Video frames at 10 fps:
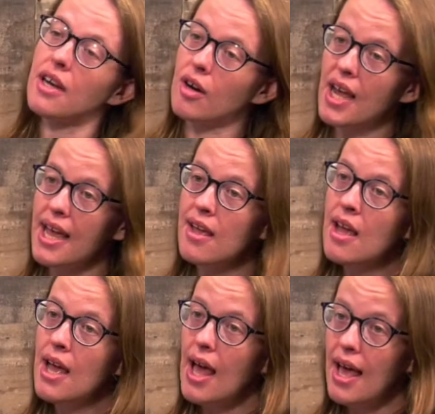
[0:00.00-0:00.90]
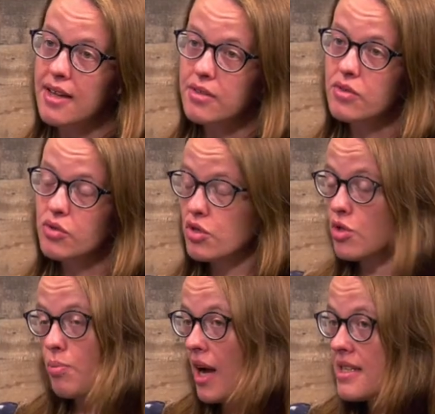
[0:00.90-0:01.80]
ERA. And
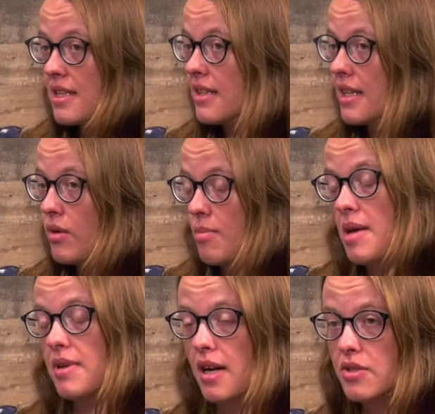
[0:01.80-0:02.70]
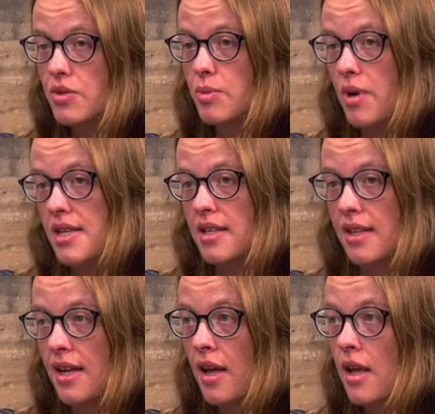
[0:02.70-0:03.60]
surprisingly, or maybe not so
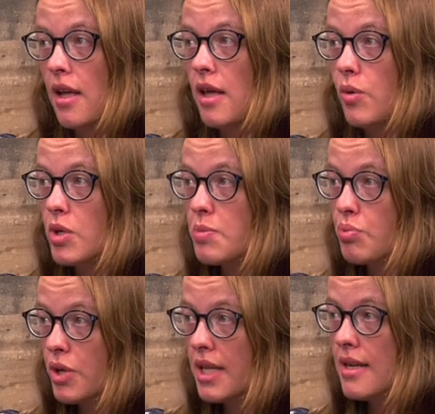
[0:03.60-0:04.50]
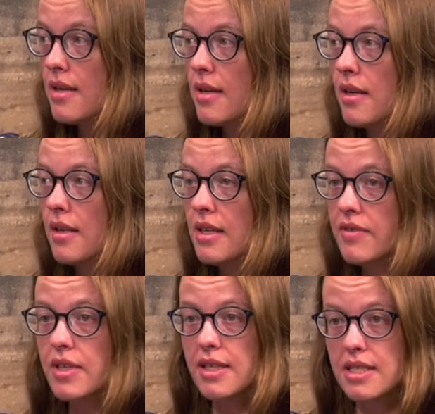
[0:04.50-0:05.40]
surprisingly, it was pretty
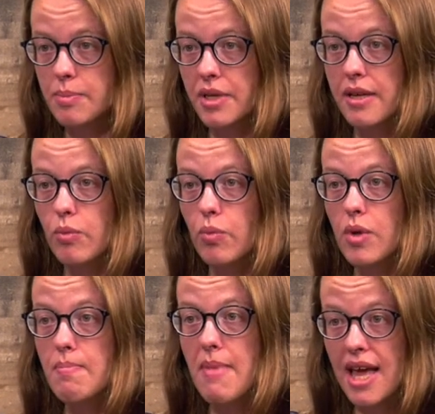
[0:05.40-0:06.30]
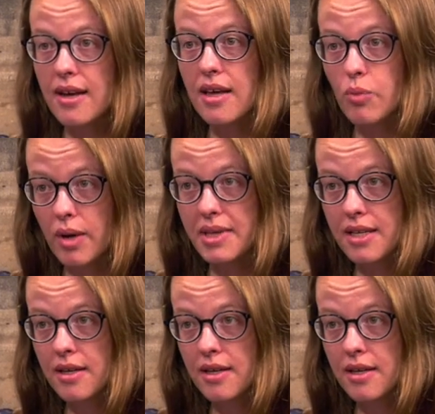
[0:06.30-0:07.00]
evenly split with men and women.